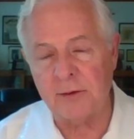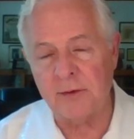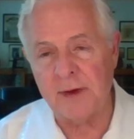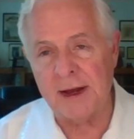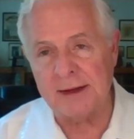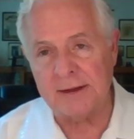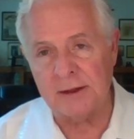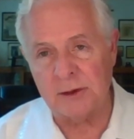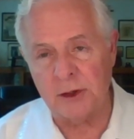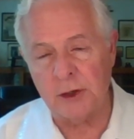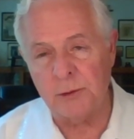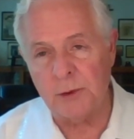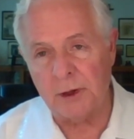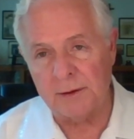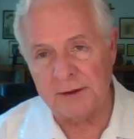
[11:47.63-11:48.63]
fact that
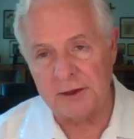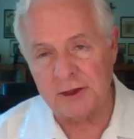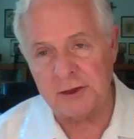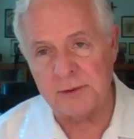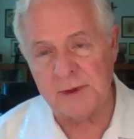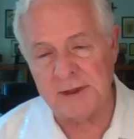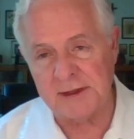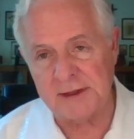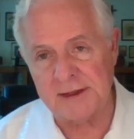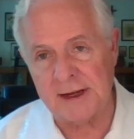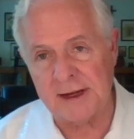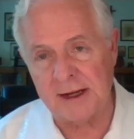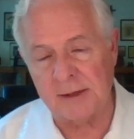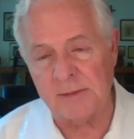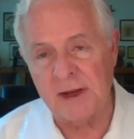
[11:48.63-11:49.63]
Goodwill Industries in
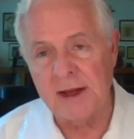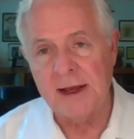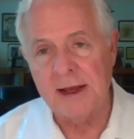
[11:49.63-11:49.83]
Salem